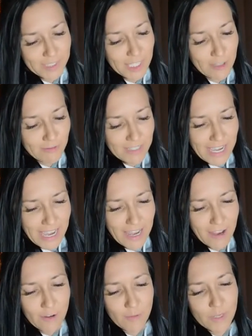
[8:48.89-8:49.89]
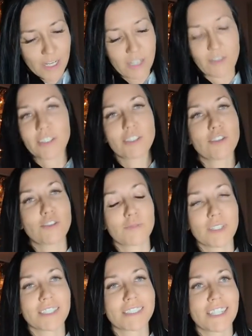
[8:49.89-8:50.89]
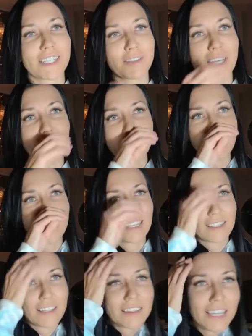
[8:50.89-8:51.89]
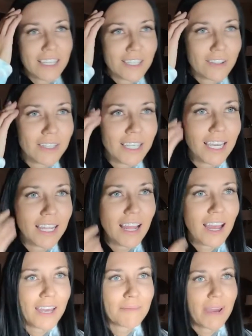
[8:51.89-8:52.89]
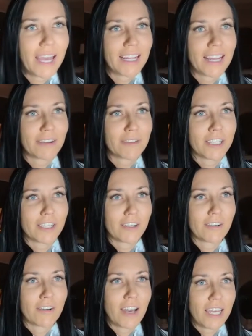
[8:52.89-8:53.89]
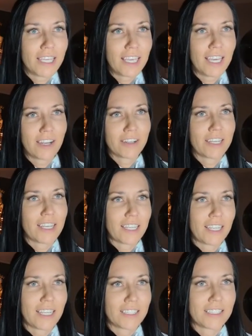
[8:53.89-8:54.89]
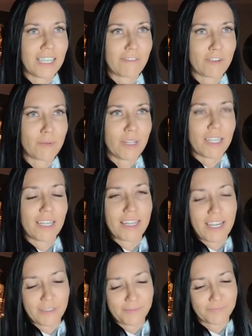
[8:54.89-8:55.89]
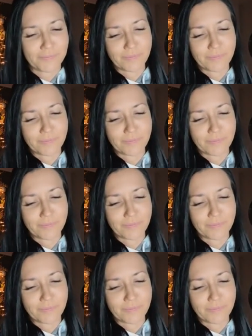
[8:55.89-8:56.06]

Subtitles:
So now we are going to do real estate, okay? And I thank you again. Hi, Matt. How are you? Hi, Carrie. I can't see everybody in there.